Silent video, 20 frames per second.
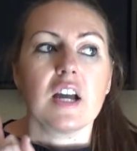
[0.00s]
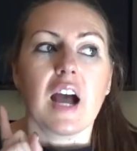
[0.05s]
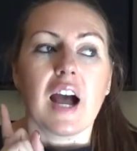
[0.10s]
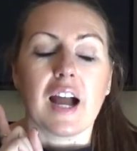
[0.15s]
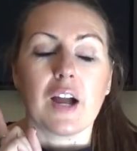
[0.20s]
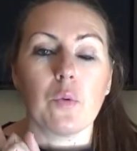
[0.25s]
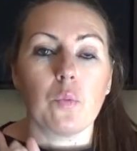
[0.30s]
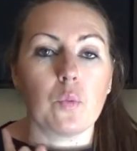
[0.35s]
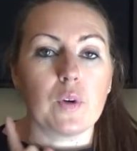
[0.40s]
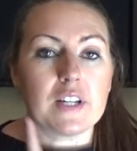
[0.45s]

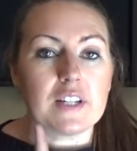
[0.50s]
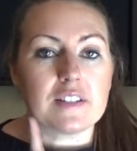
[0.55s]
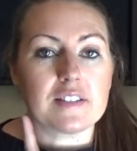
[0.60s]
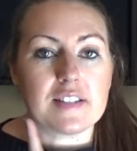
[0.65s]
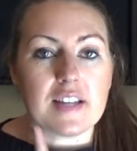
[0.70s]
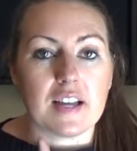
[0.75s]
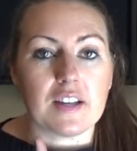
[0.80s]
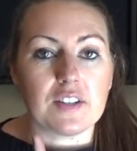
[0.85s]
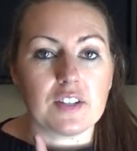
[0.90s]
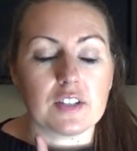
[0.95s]
I will
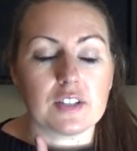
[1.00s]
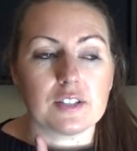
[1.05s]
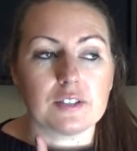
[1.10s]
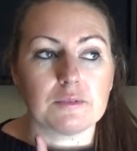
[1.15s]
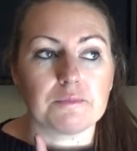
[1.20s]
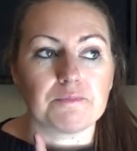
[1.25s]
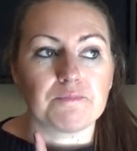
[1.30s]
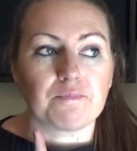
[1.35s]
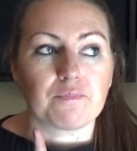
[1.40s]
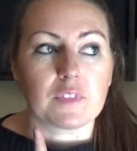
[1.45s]
tell
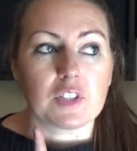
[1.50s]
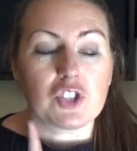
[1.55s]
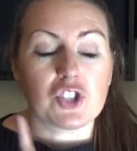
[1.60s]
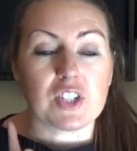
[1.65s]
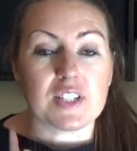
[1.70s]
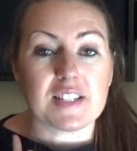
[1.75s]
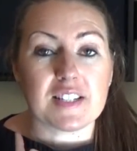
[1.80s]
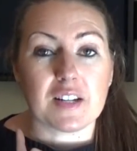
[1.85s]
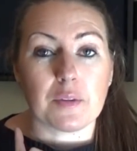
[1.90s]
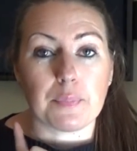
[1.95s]
you,
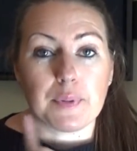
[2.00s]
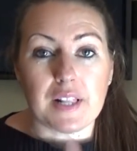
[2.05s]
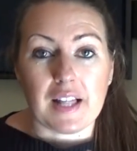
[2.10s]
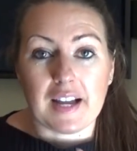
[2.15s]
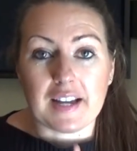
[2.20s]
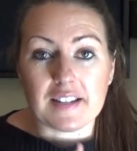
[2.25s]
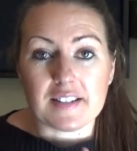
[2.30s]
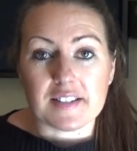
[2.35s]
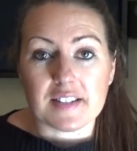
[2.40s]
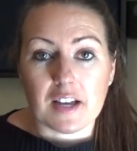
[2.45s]
she did
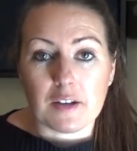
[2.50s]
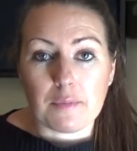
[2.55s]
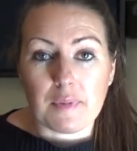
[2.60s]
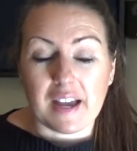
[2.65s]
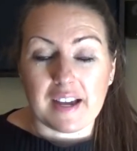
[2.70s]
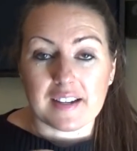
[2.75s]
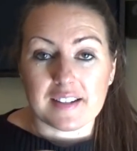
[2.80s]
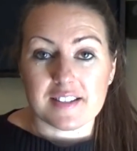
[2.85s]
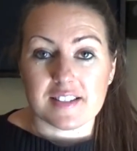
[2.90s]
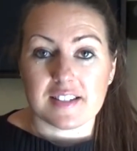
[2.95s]
apply some
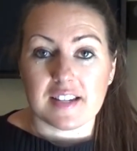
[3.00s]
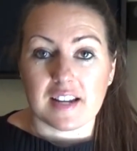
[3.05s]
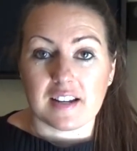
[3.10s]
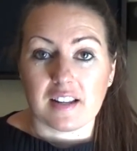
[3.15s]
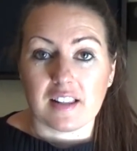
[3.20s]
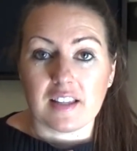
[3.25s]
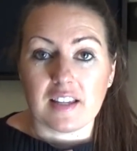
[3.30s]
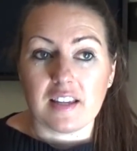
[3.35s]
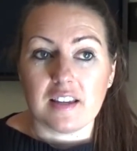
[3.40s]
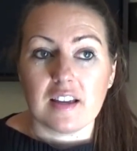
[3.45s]

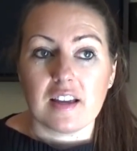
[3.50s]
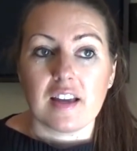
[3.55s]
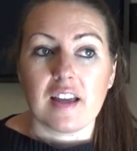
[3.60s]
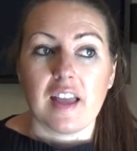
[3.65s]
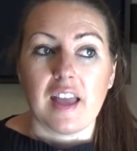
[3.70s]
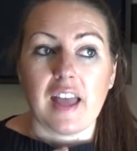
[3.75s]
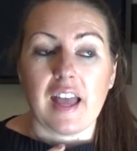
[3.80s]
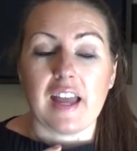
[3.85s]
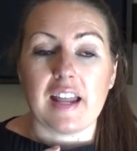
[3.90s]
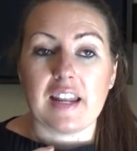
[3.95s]
accidentally
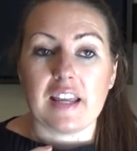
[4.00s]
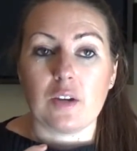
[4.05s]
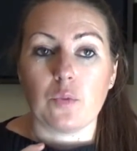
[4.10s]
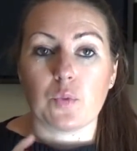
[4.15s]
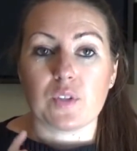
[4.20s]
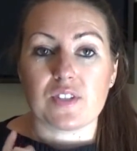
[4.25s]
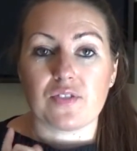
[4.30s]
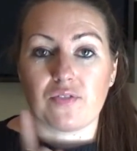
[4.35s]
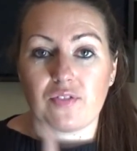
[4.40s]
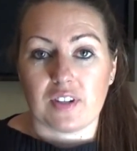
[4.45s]
and it
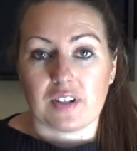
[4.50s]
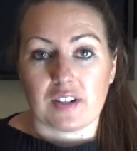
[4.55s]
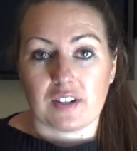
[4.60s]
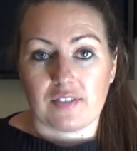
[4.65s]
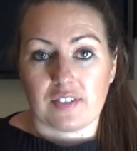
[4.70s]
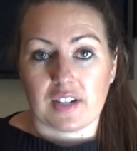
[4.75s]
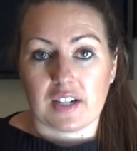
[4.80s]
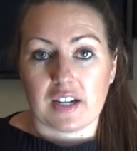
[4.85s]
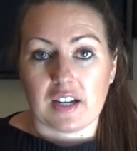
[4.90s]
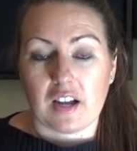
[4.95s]
was very,
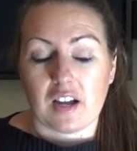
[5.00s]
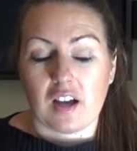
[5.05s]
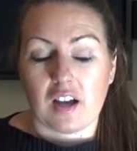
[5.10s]
very